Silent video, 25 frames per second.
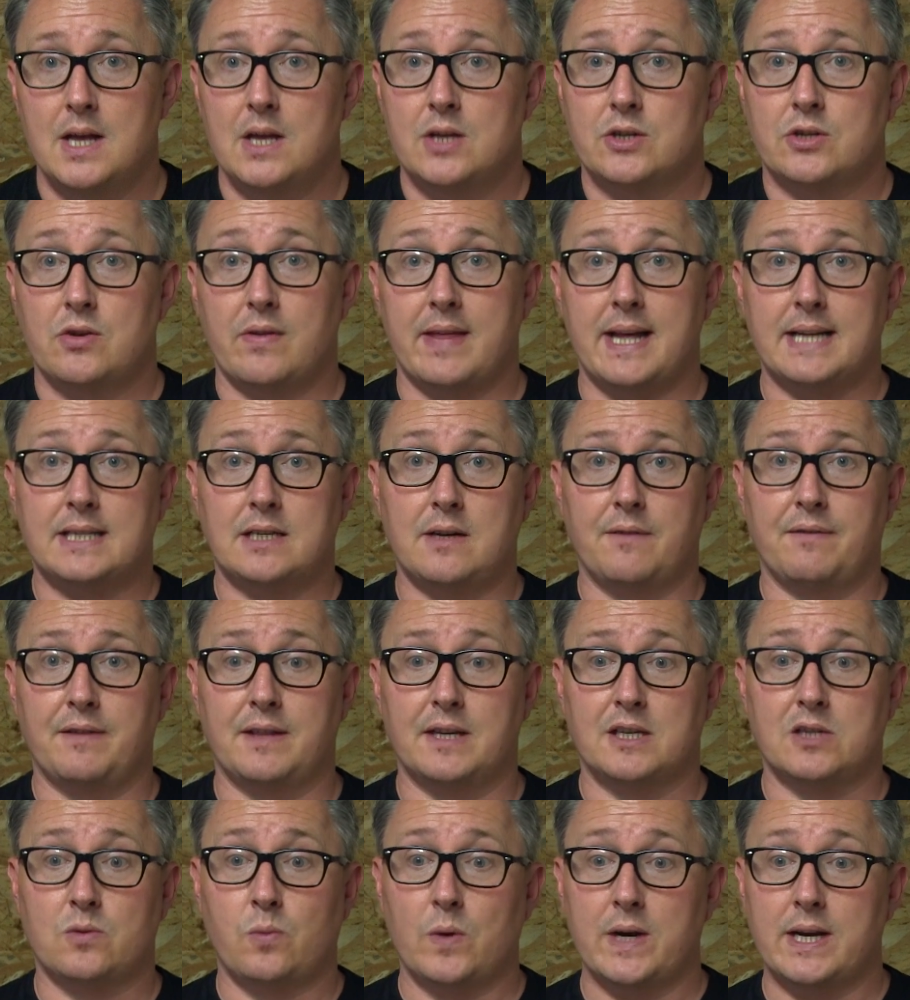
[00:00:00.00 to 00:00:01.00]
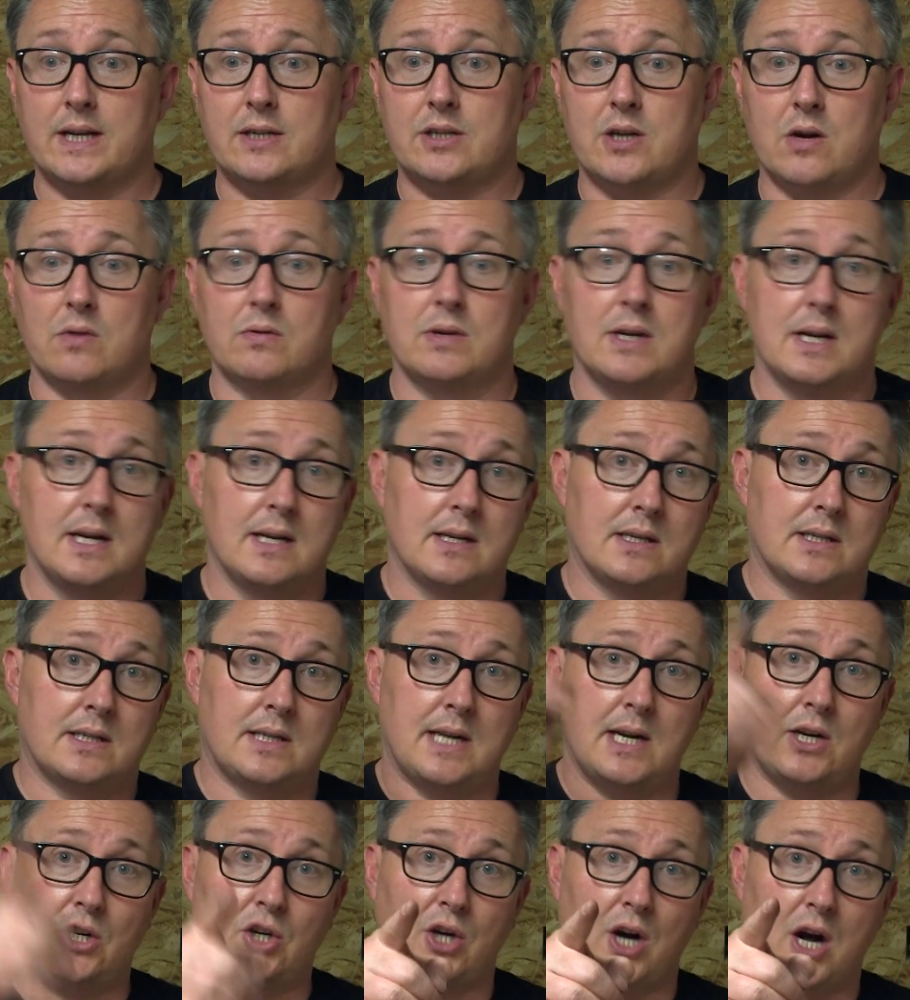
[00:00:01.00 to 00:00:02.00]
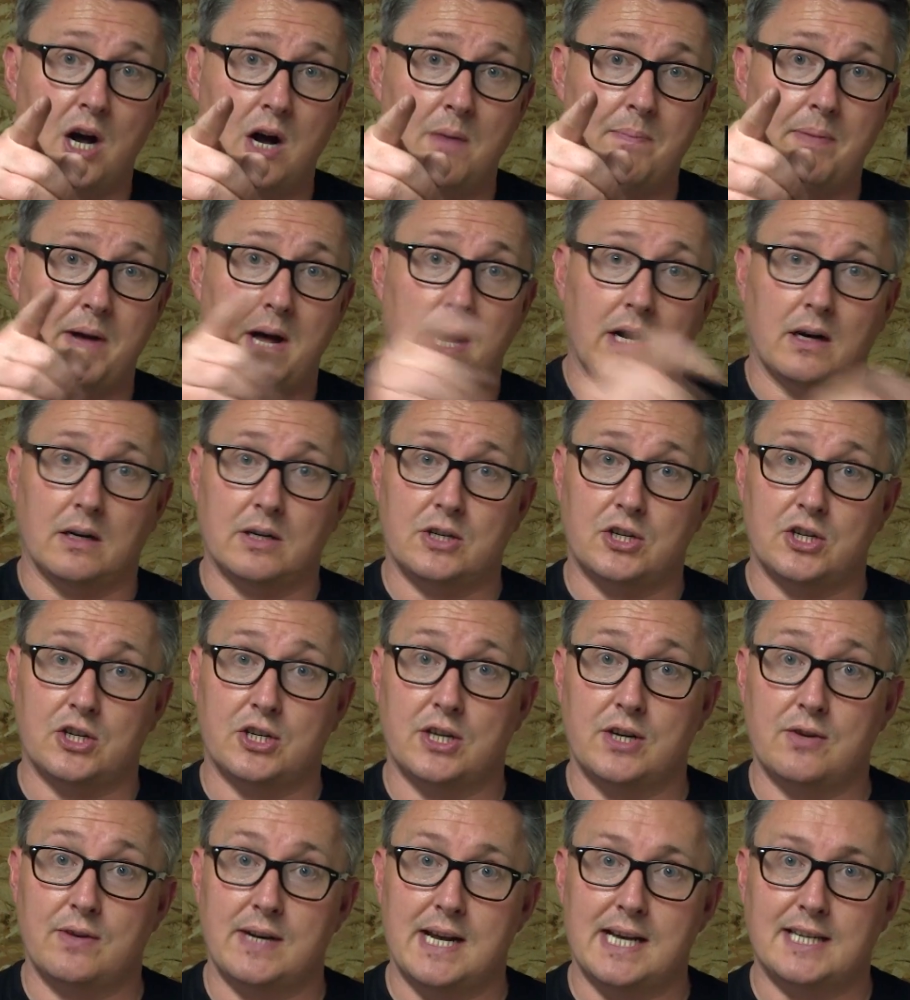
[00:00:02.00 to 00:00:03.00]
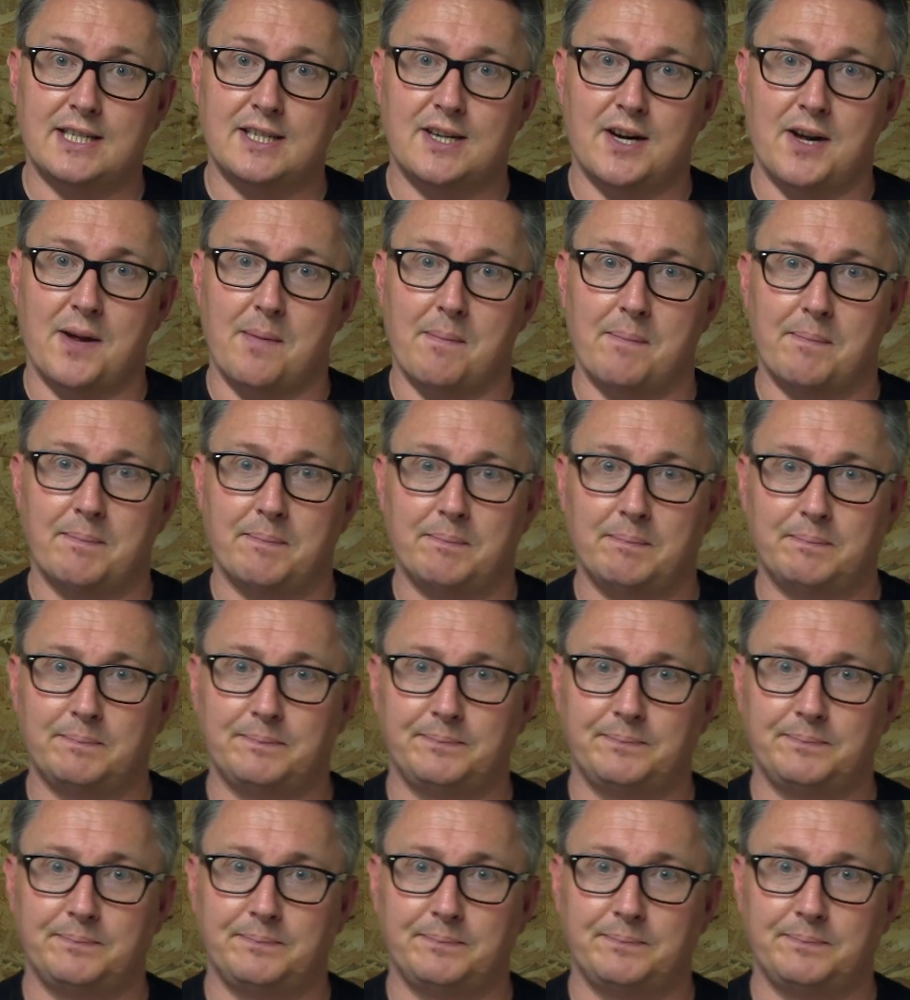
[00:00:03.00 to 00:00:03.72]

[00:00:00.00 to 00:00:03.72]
So that's it for this week. So stay sharp, and I'll just see you next time.